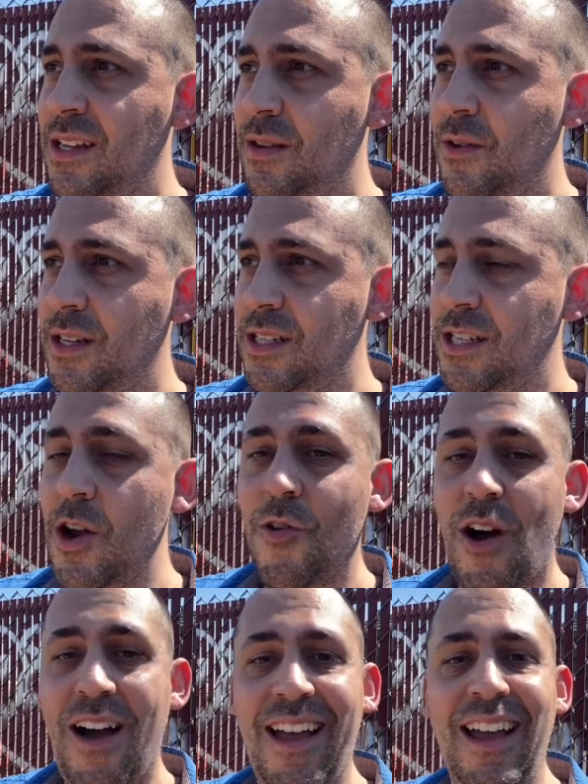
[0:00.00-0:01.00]
which is
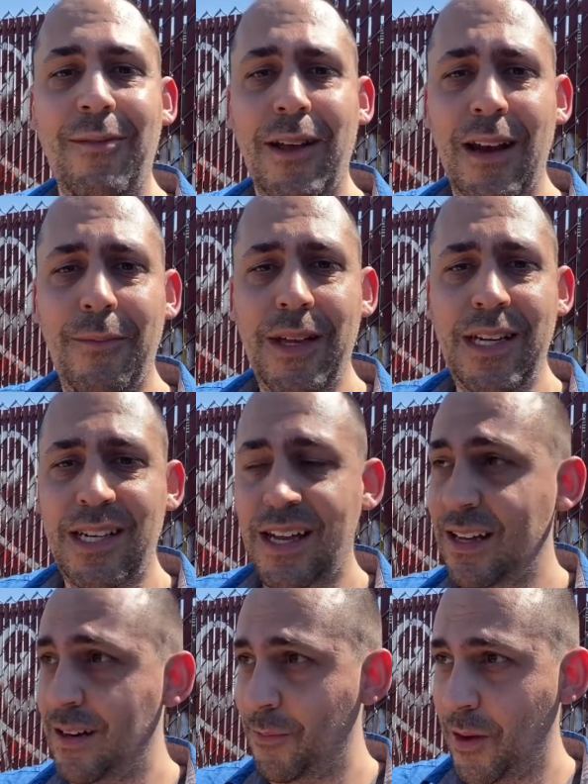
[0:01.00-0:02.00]
why I'm gonna be
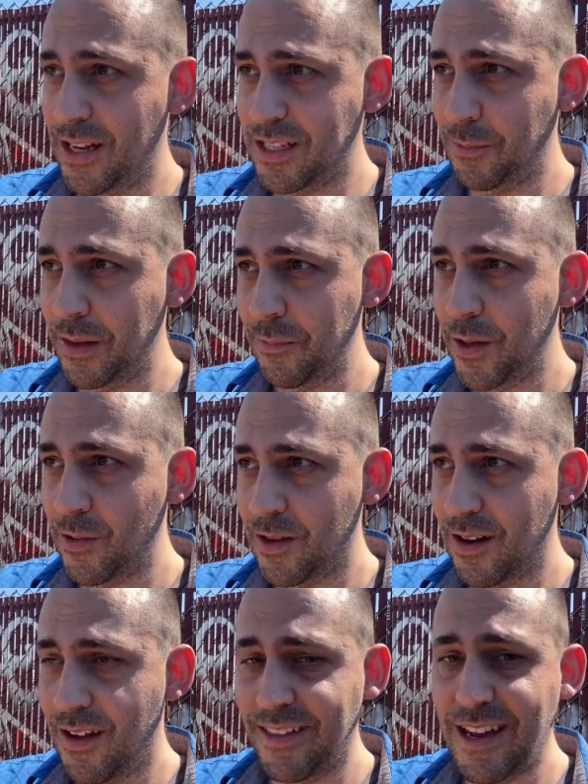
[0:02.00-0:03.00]
shitting and possibly
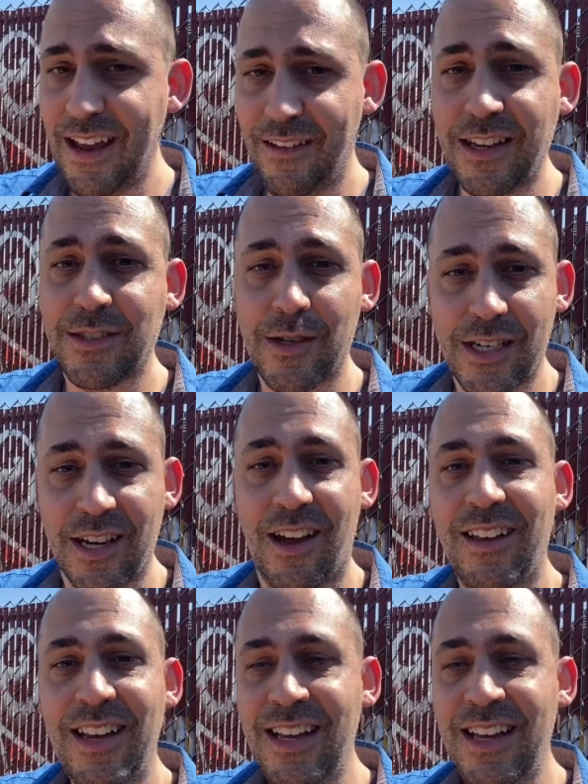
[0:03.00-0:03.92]
puking all day as a result.